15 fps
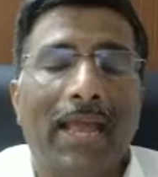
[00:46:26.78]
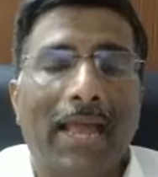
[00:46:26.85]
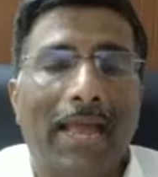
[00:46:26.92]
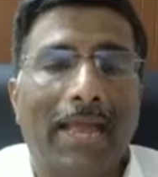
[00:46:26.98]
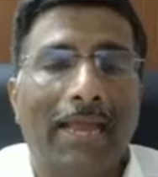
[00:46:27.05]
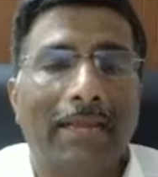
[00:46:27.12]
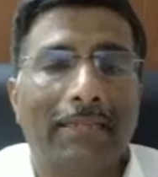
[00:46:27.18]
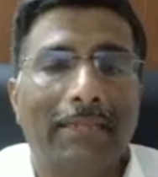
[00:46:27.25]

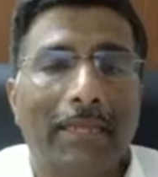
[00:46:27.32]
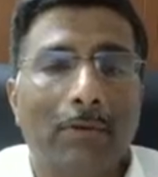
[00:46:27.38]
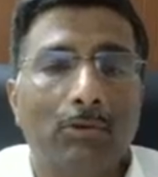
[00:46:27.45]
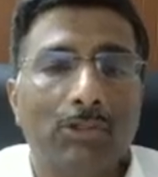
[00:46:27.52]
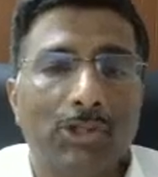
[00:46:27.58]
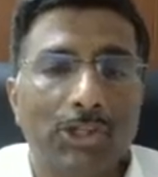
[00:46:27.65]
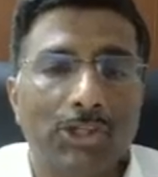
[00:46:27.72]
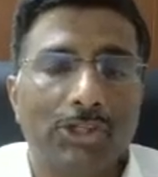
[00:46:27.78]
and they
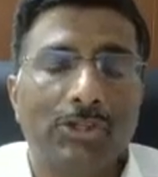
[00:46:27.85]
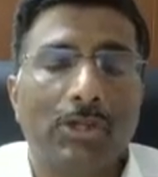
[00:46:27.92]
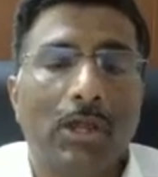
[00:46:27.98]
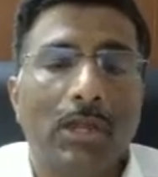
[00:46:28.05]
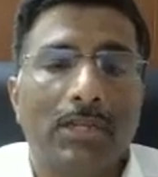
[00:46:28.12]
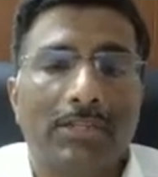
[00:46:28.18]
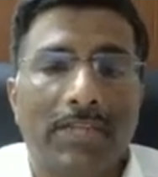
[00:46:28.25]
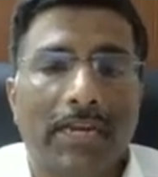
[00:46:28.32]
could just
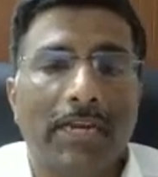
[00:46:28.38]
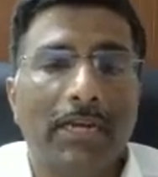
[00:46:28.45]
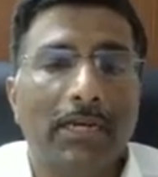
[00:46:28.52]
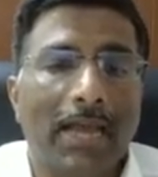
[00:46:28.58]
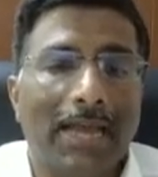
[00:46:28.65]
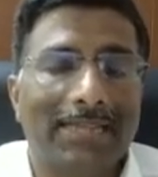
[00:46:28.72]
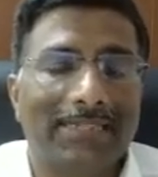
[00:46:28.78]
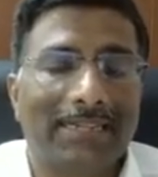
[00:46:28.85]
send
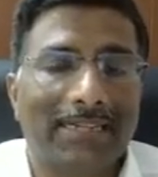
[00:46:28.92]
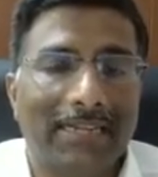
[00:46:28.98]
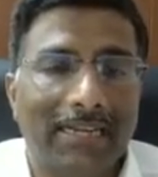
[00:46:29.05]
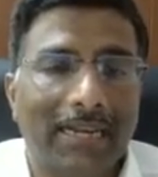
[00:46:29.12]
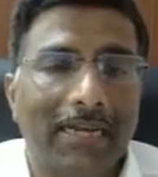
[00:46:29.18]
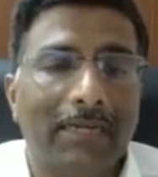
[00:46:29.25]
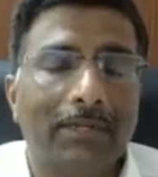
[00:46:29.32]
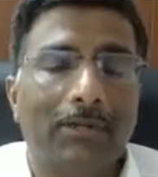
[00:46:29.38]
it as a
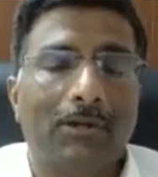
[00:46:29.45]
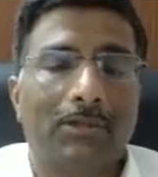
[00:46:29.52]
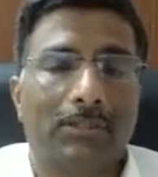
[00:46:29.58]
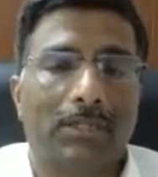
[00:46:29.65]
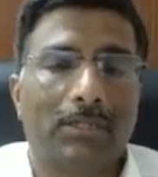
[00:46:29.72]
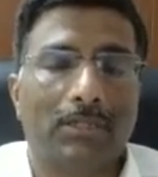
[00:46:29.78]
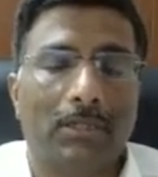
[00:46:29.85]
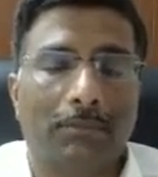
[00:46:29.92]
ticket to your
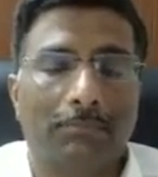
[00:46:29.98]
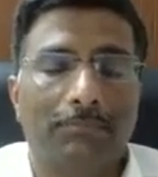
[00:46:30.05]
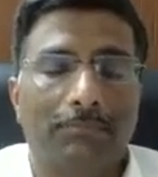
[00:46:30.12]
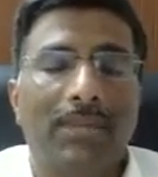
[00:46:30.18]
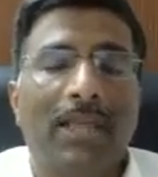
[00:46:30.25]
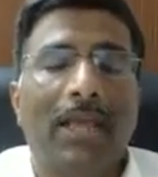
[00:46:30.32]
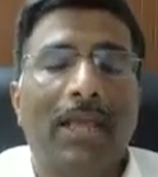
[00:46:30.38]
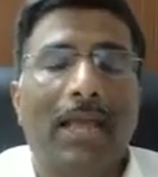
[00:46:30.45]

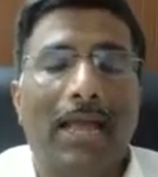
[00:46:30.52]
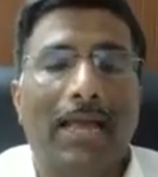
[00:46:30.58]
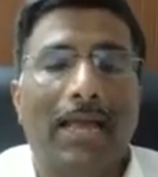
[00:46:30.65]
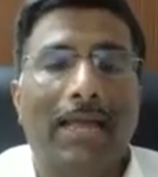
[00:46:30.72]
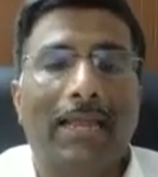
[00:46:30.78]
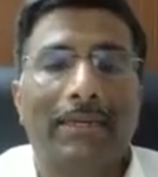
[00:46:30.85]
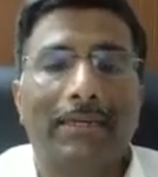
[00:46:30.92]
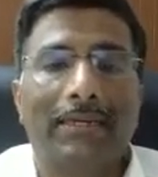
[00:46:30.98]
system,
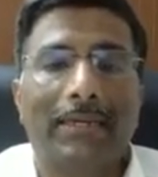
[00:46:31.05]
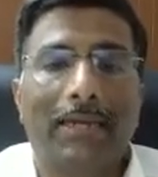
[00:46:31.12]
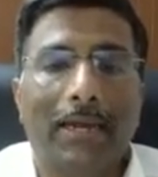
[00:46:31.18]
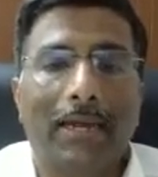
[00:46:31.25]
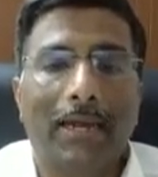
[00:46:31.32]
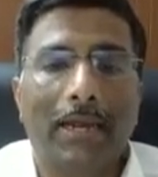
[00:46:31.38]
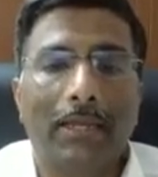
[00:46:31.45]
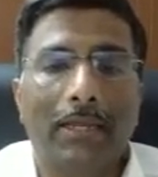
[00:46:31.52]
and
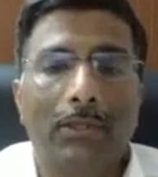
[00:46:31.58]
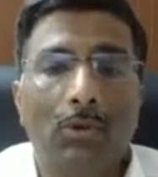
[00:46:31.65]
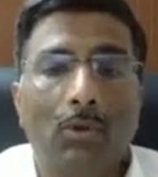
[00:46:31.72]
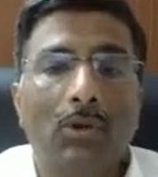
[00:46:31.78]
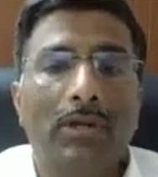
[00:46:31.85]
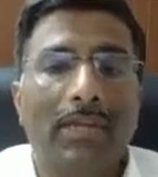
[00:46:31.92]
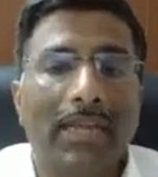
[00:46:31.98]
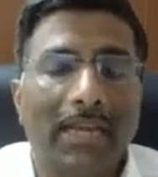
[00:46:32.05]
you
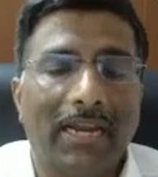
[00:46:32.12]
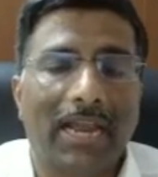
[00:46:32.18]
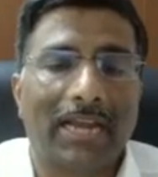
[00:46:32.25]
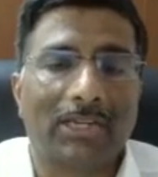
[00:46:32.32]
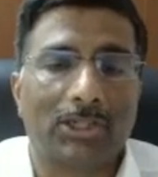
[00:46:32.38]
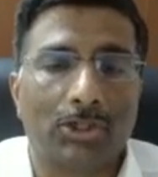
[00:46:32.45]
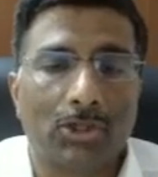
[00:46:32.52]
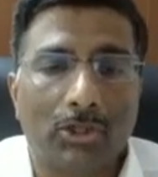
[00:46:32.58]
could take an
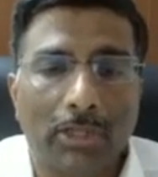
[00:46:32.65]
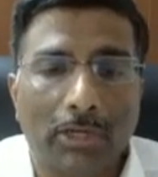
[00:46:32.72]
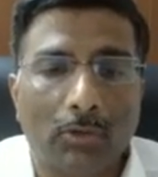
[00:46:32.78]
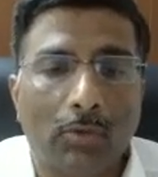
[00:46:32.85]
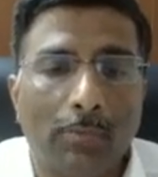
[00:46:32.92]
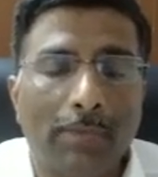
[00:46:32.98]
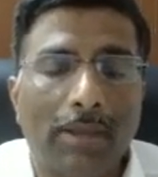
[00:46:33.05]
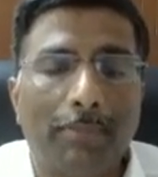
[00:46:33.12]
action. So there
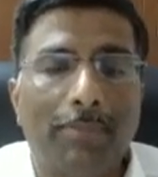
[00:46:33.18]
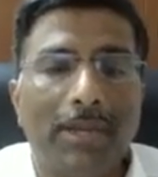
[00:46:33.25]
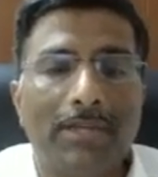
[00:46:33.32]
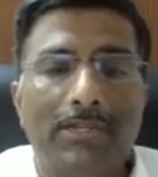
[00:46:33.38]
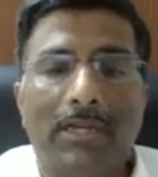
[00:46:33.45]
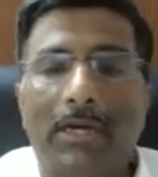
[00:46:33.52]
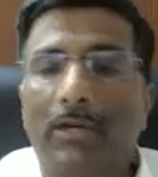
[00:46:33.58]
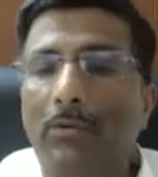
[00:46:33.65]
could be a
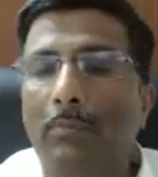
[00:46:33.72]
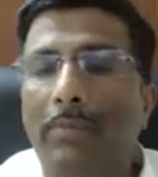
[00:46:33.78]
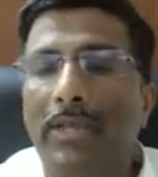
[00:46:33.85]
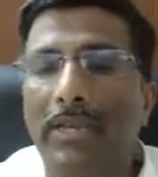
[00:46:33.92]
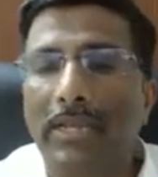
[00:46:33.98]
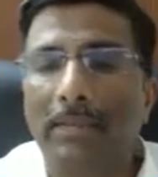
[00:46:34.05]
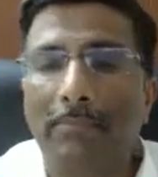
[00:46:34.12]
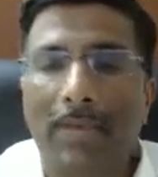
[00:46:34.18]
pager, it could
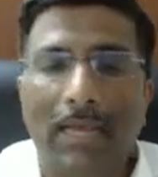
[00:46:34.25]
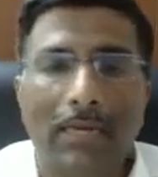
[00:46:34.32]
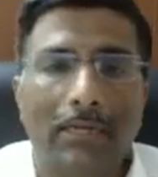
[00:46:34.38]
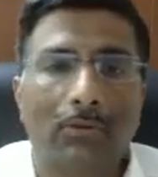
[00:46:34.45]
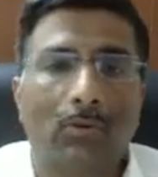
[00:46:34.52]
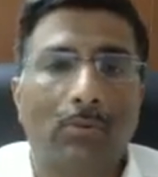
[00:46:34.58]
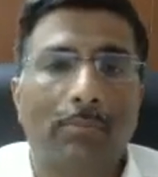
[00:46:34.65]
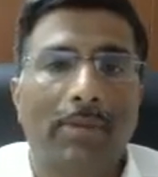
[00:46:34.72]
be an email,
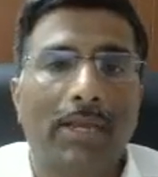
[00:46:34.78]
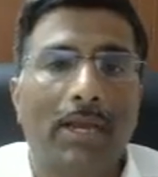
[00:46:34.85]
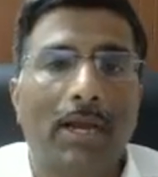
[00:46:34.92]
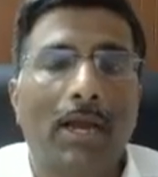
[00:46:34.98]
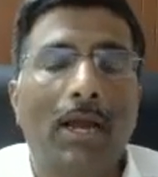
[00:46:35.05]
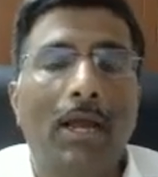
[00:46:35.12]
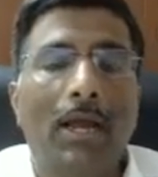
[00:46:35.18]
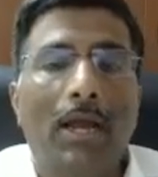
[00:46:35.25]
it could be a